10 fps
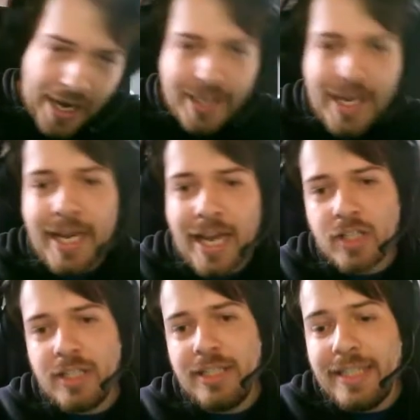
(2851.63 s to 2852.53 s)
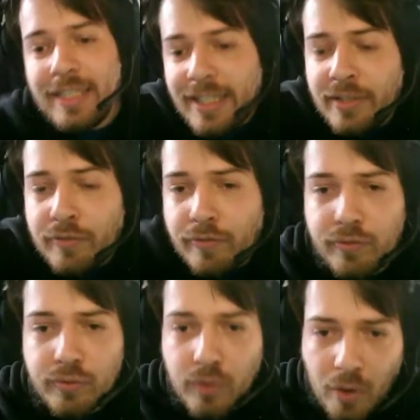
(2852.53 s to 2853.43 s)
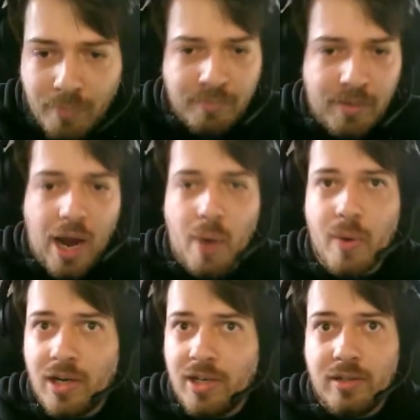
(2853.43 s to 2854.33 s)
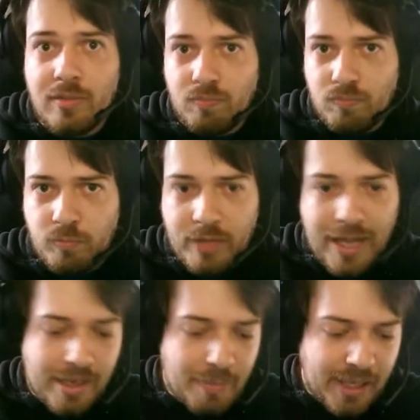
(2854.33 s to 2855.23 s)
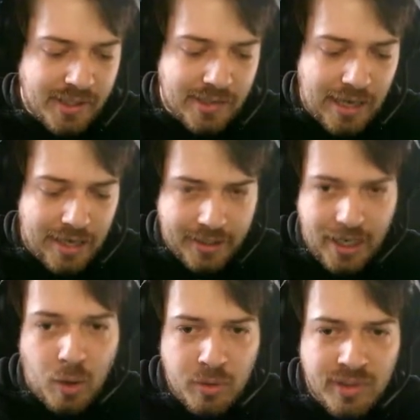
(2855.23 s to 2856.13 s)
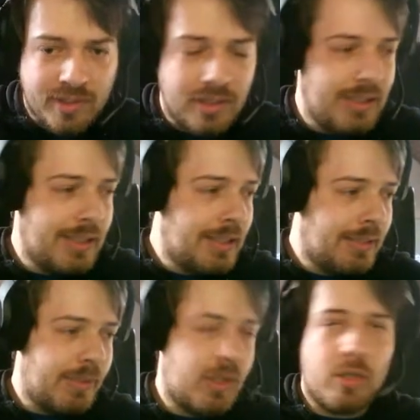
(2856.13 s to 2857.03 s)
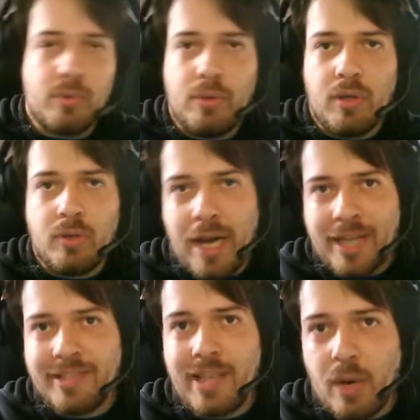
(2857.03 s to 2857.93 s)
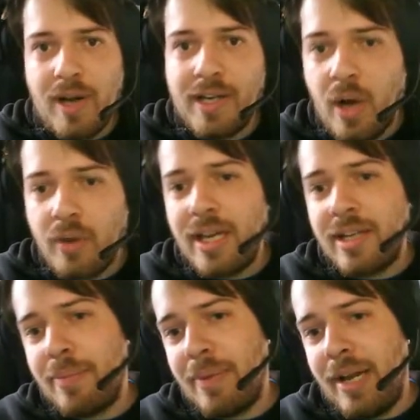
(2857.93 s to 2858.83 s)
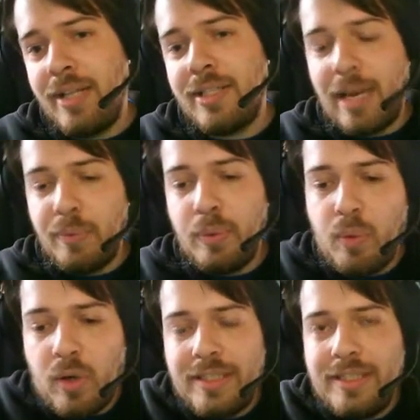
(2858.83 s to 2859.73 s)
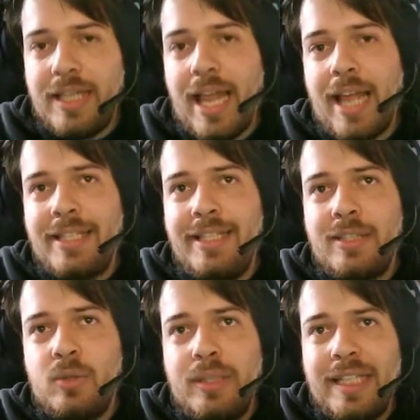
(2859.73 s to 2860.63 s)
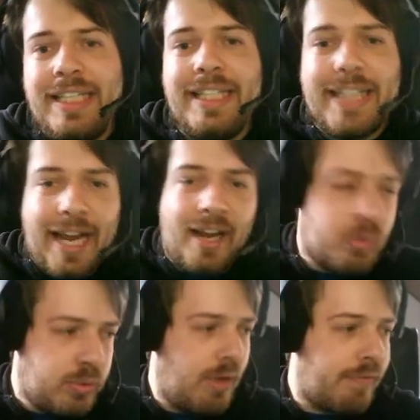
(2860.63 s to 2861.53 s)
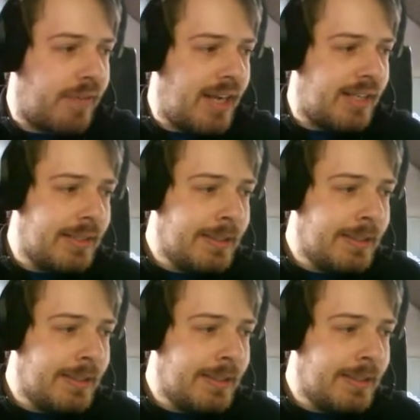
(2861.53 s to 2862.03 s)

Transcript: and then actually delete from our database accounts, because we want to exit our account database and we want to delete an entry of that.